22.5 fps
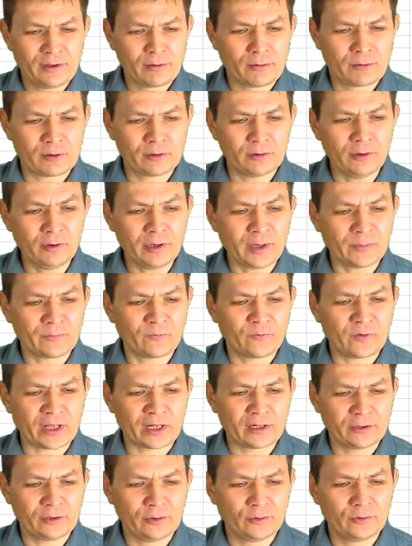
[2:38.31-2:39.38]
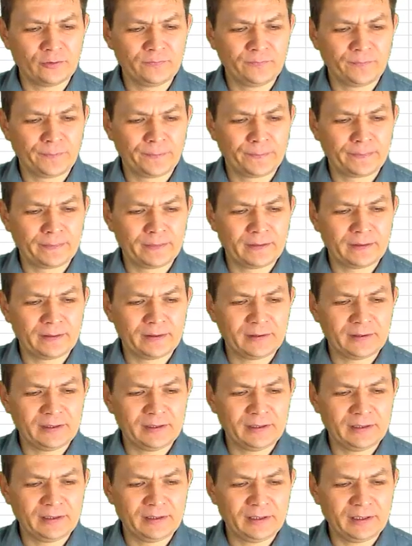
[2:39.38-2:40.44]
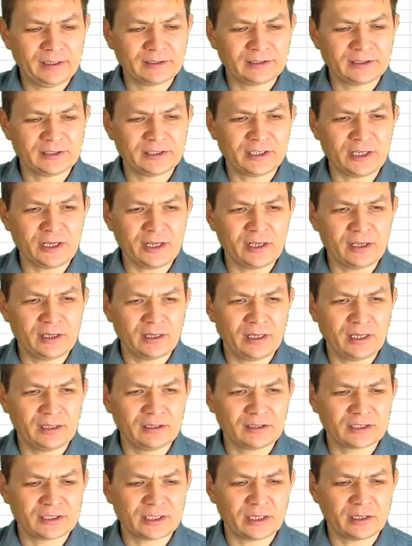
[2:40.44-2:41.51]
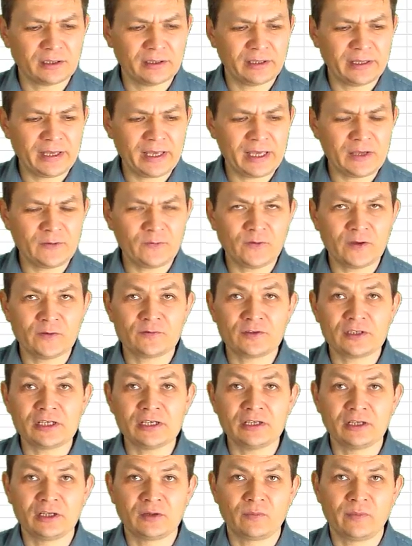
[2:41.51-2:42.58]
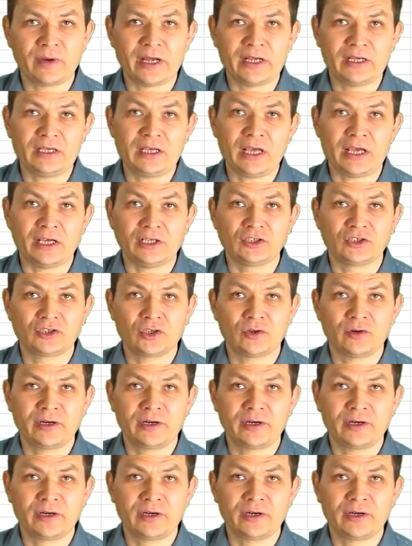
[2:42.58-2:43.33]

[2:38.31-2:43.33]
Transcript: The lookup value is sitting in cell A15 in my case.